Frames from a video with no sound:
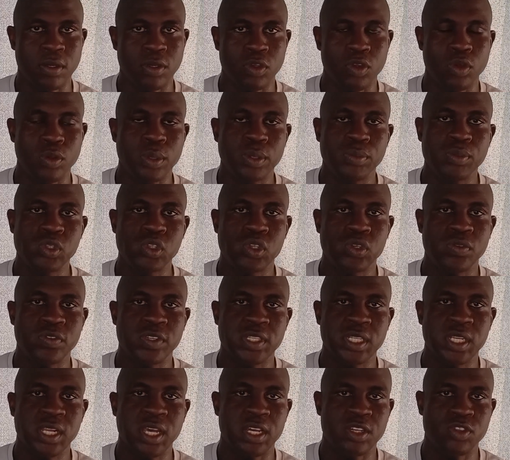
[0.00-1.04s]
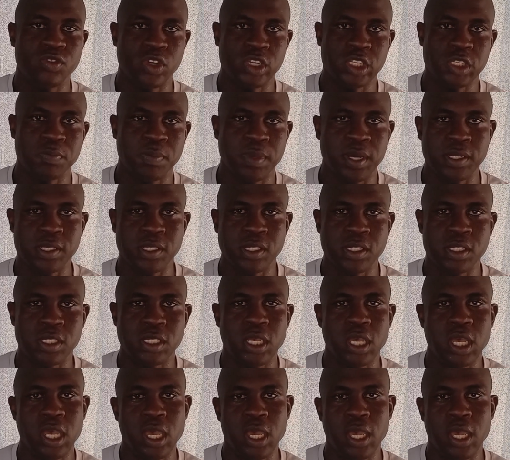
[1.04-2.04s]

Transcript: You're able to easily address matters